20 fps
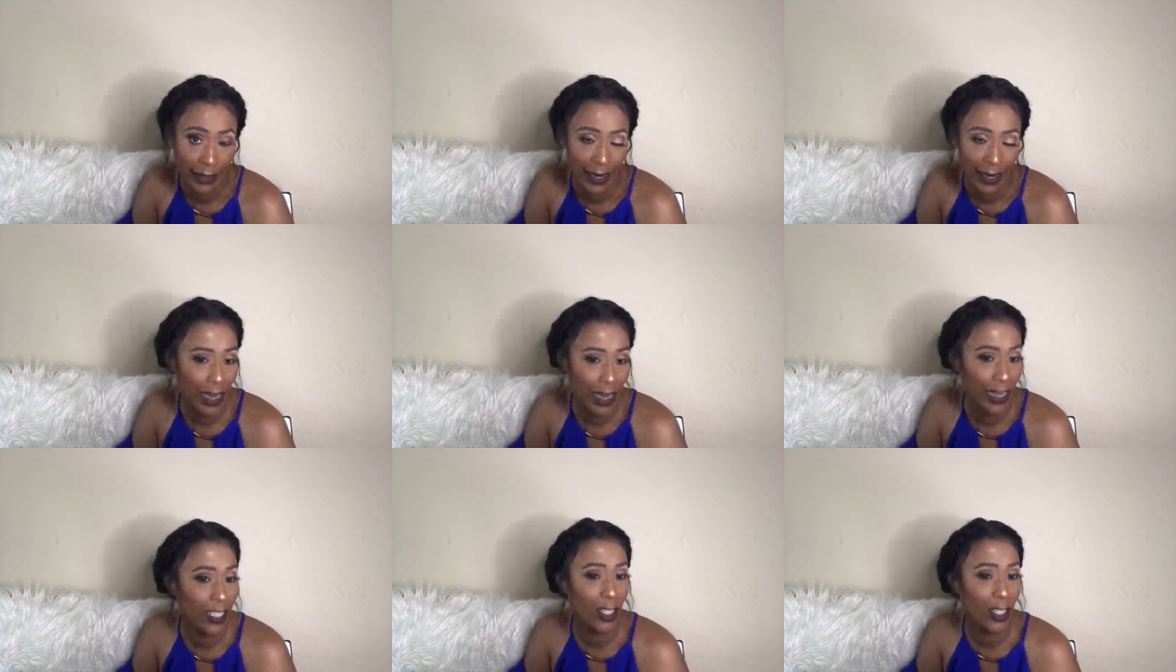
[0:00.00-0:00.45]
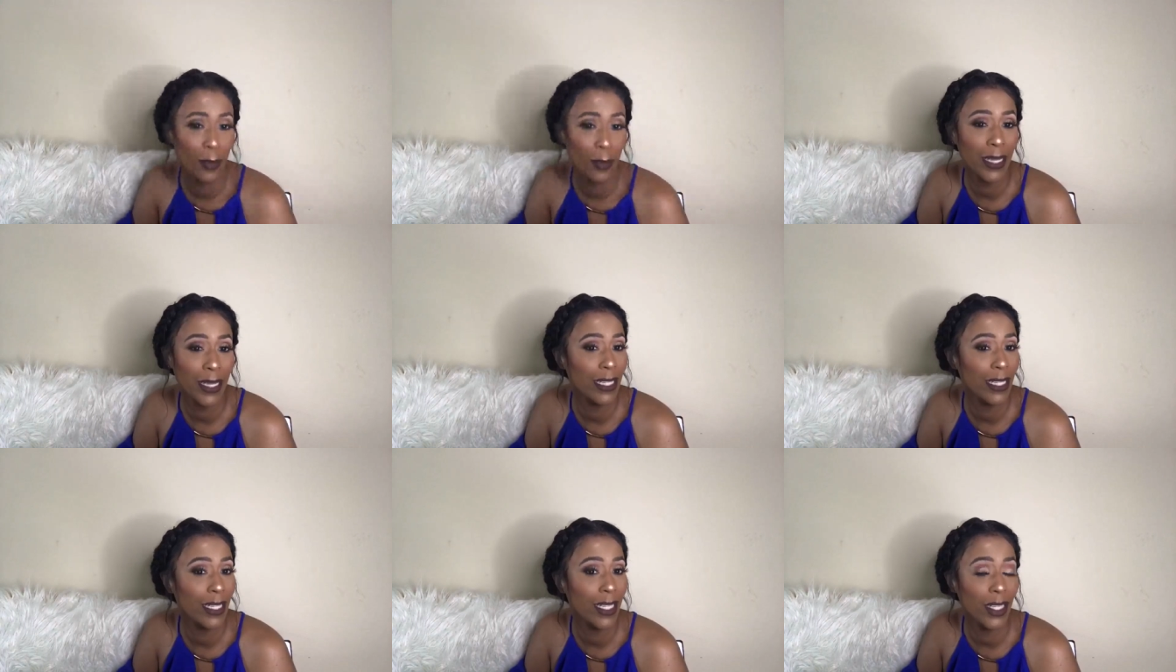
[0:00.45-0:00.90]
Ain't
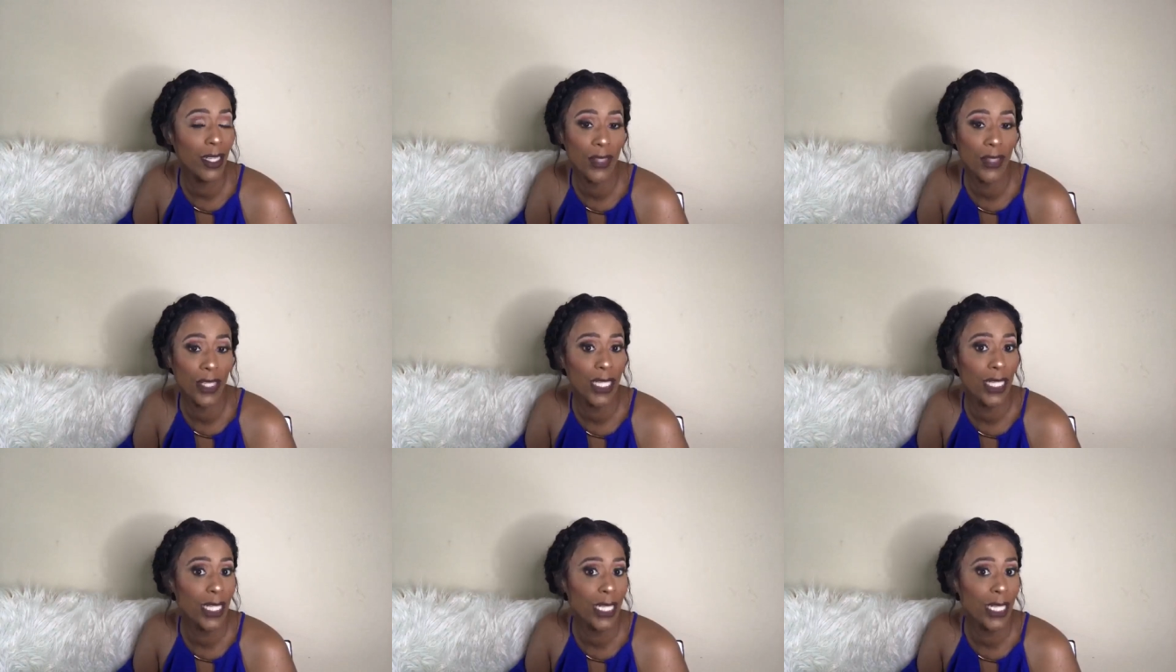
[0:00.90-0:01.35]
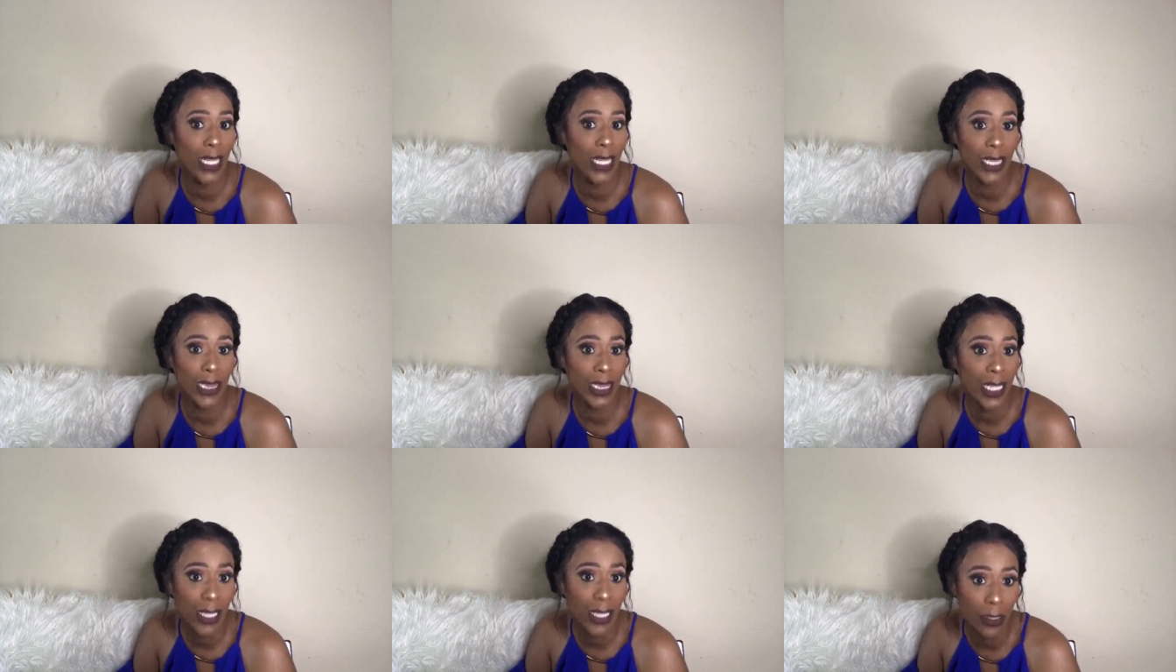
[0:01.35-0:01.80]
nobody even looking at
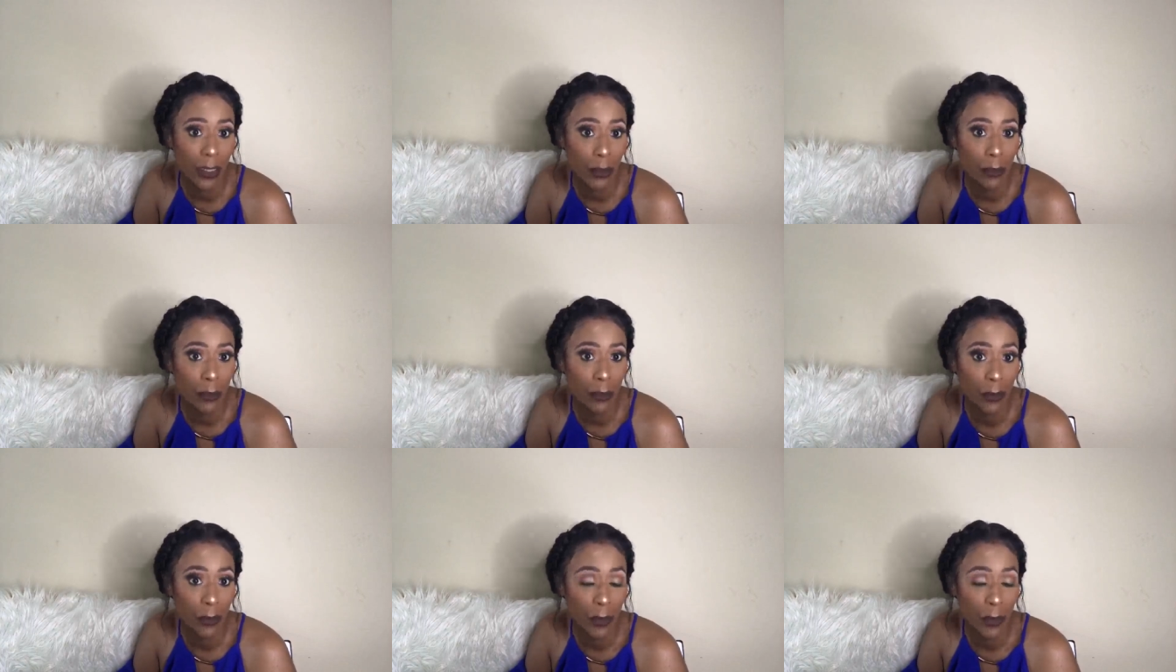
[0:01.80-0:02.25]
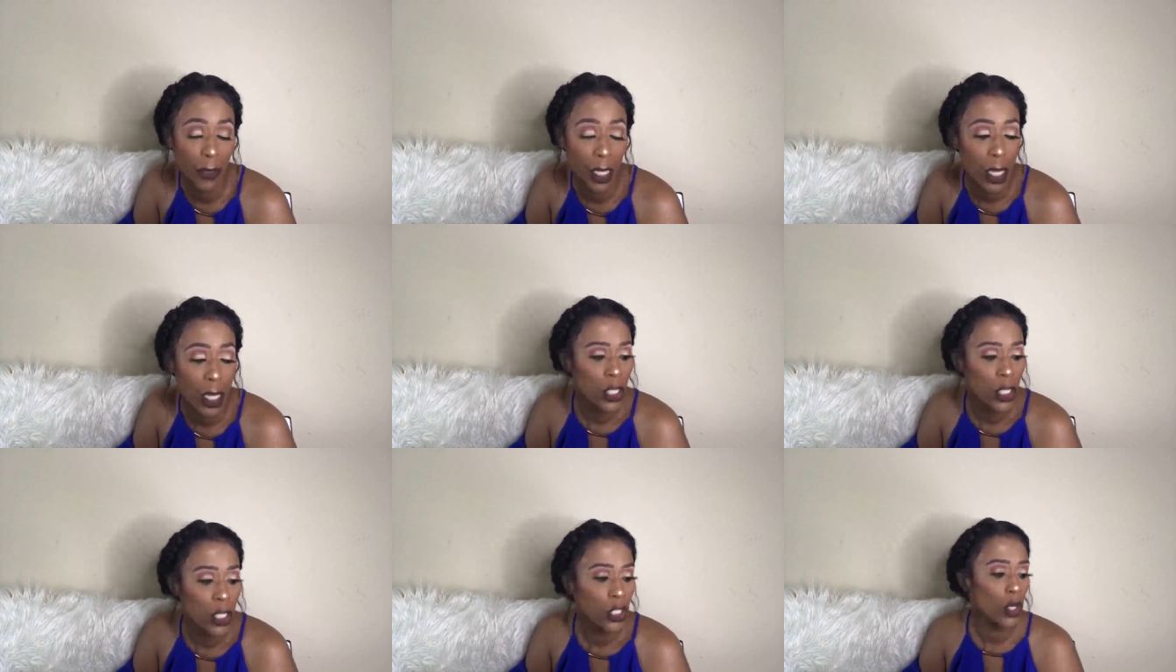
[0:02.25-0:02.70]
them.
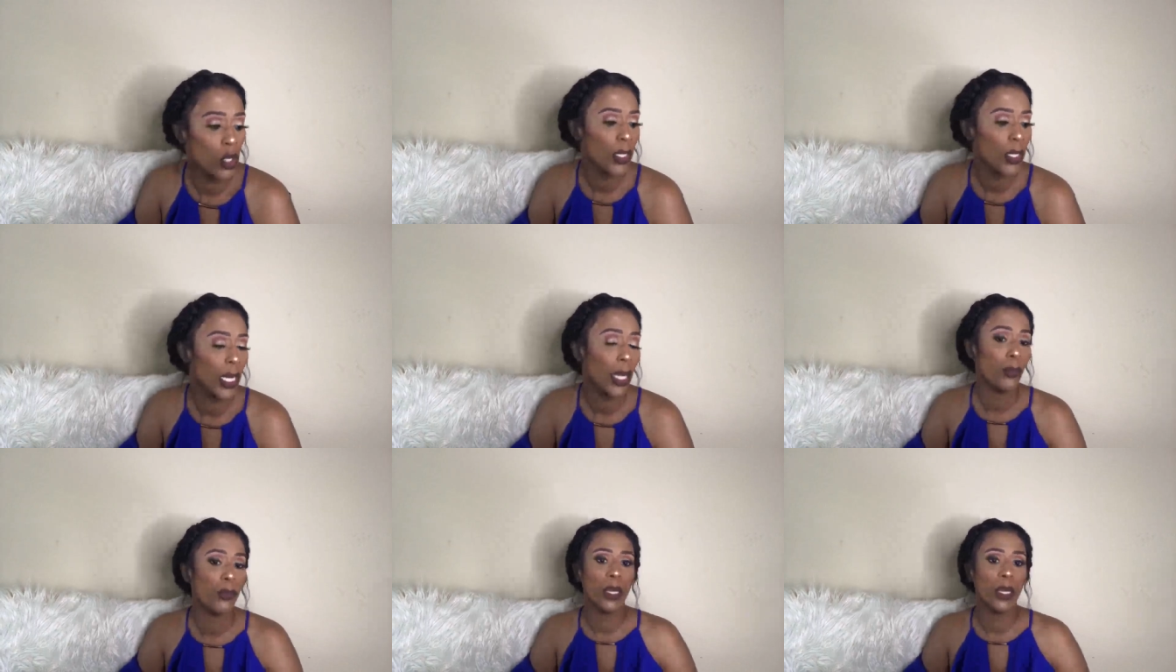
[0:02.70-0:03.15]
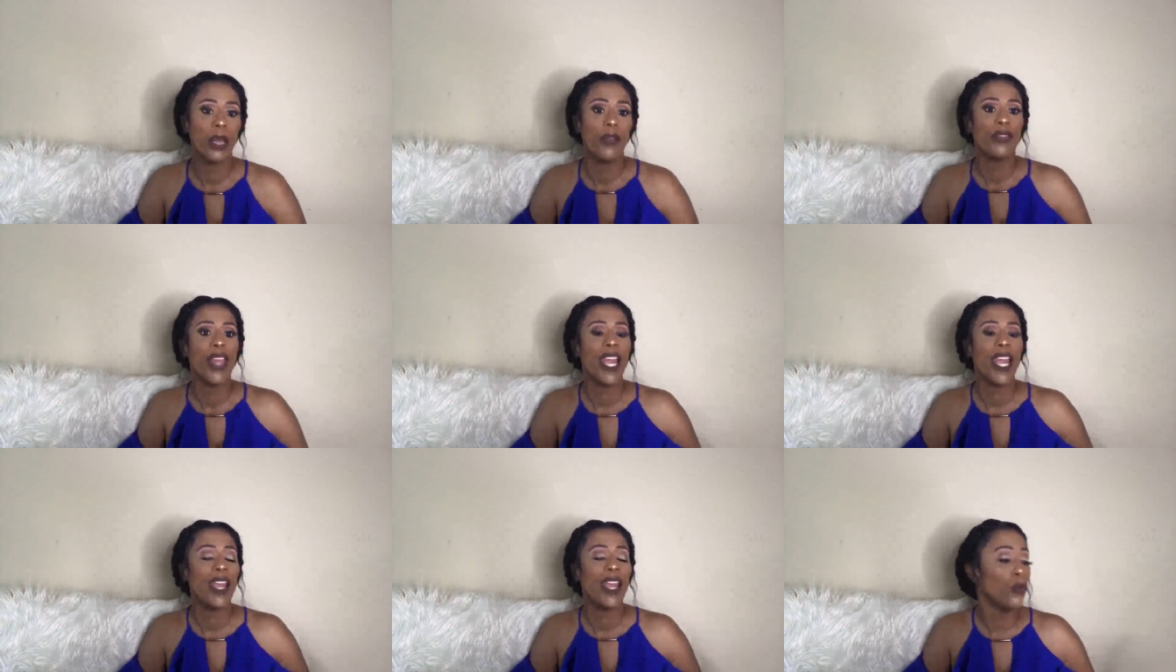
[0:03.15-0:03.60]
So
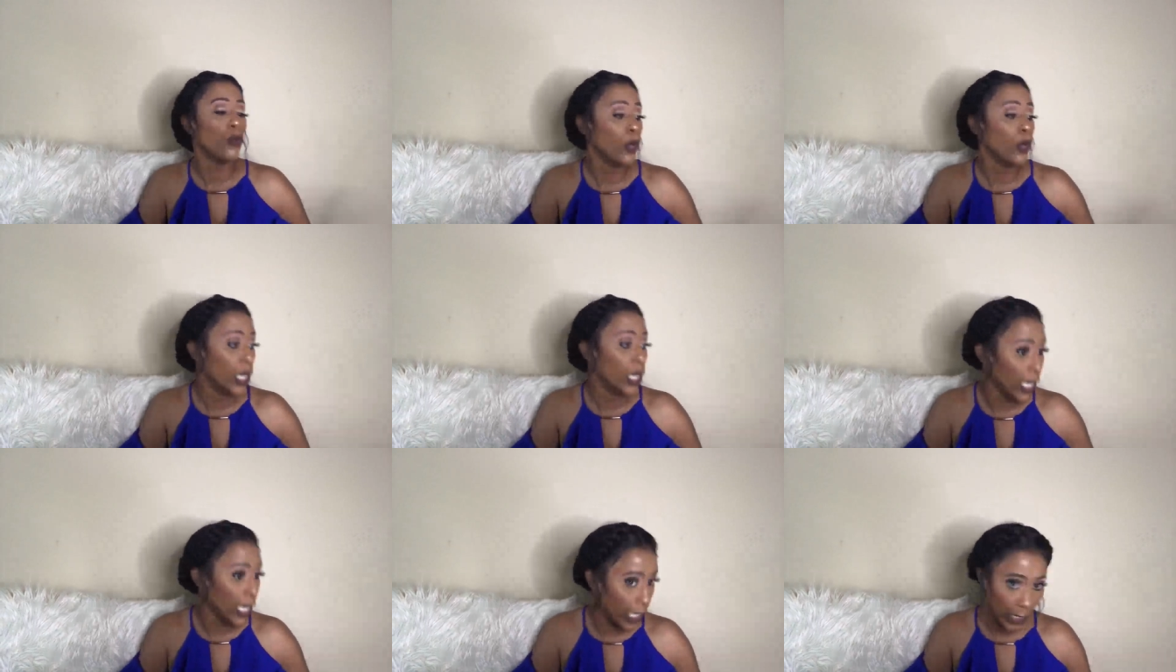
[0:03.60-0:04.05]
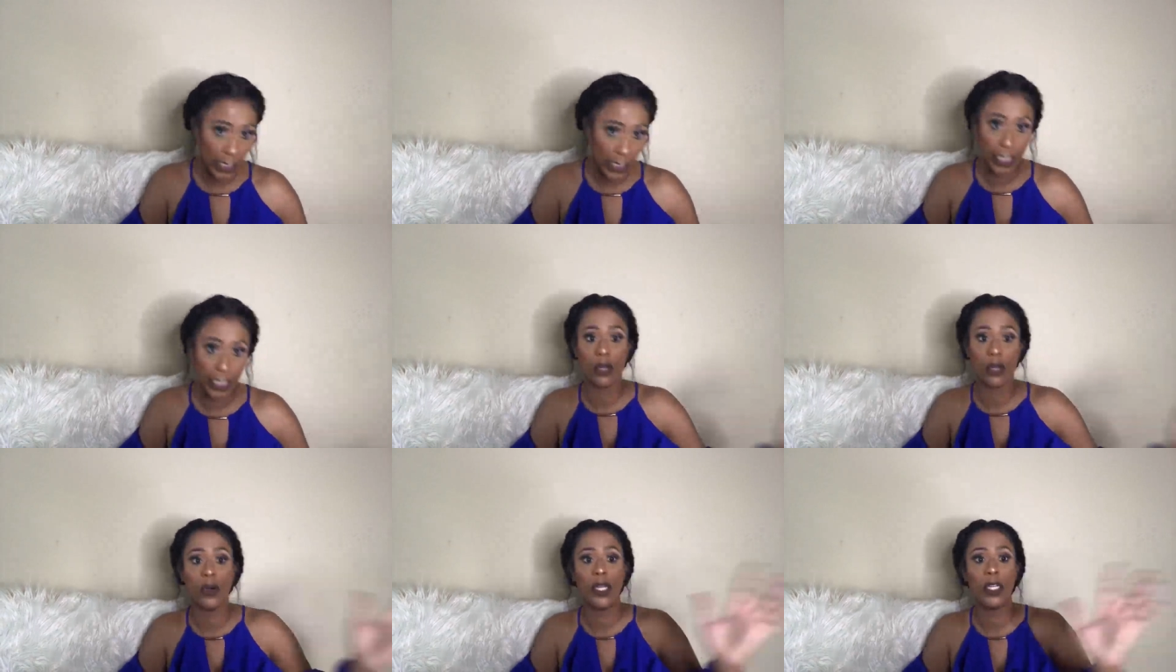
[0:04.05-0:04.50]
they really
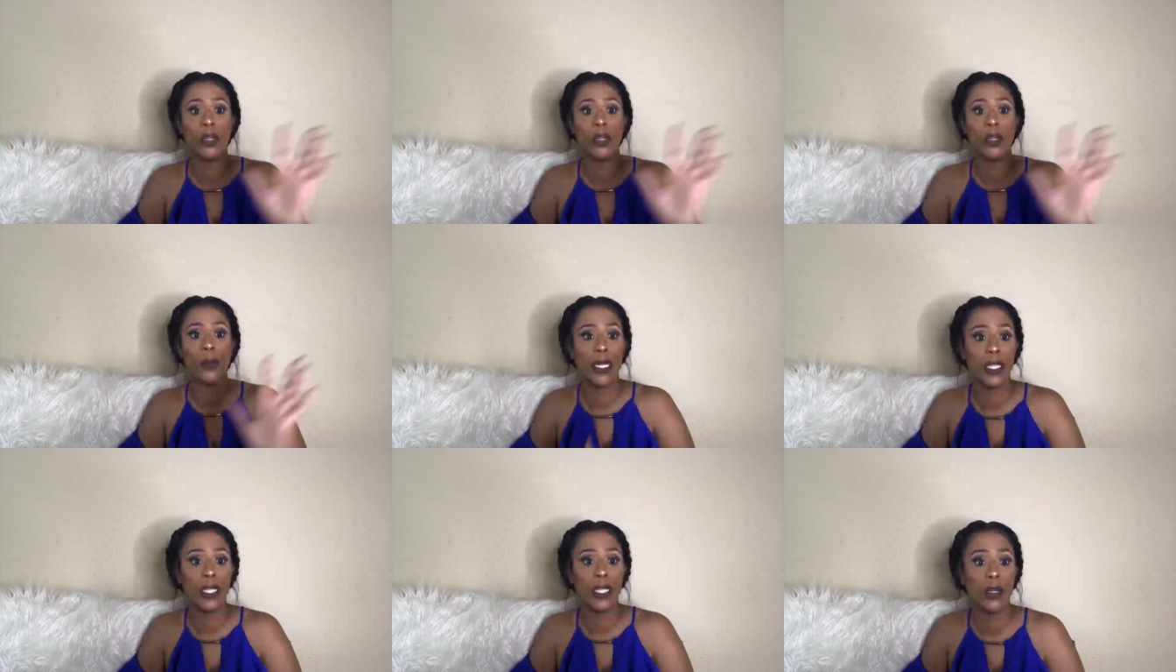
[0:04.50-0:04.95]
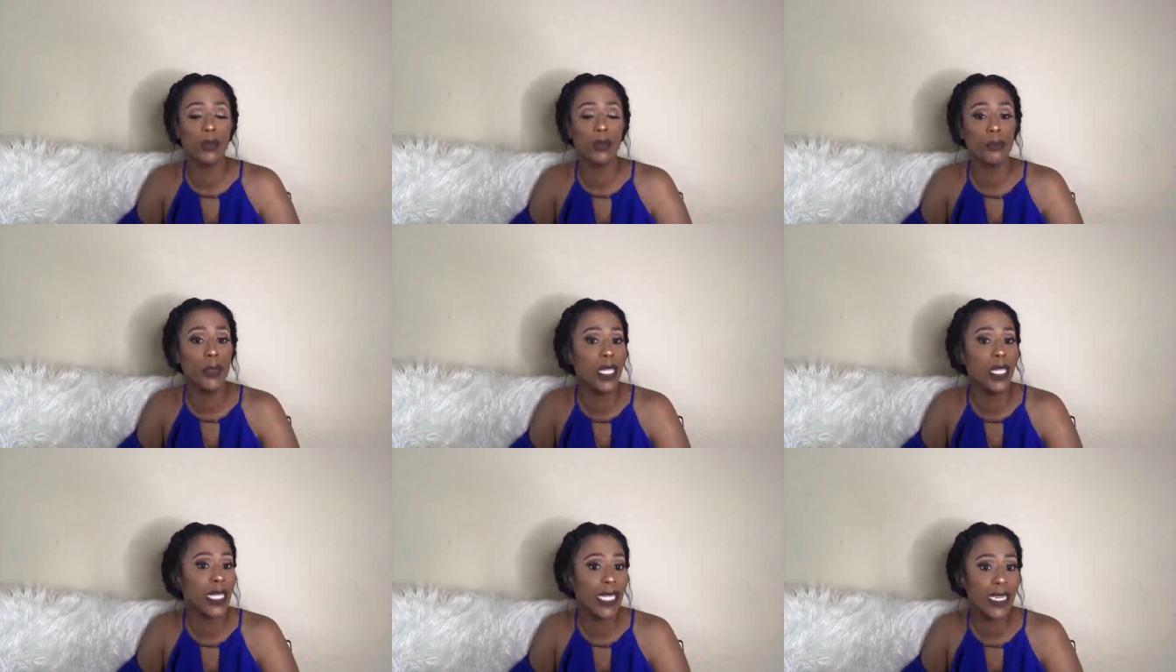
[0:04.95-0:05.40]
know ain't nobody gonna
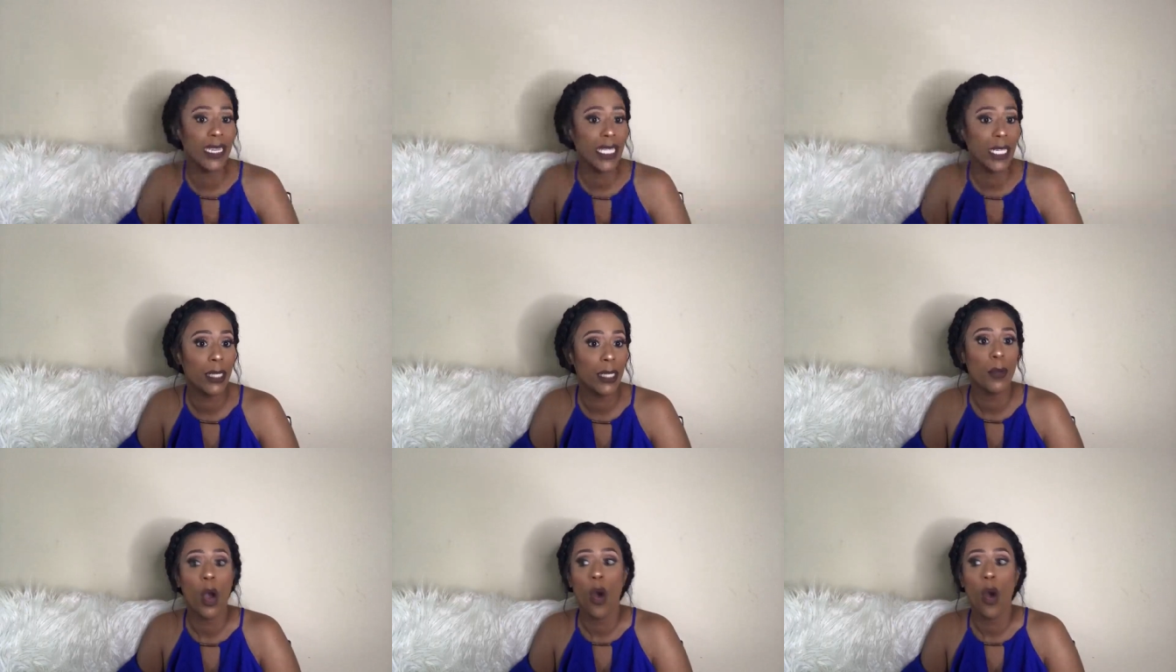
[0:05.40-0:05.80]
look at them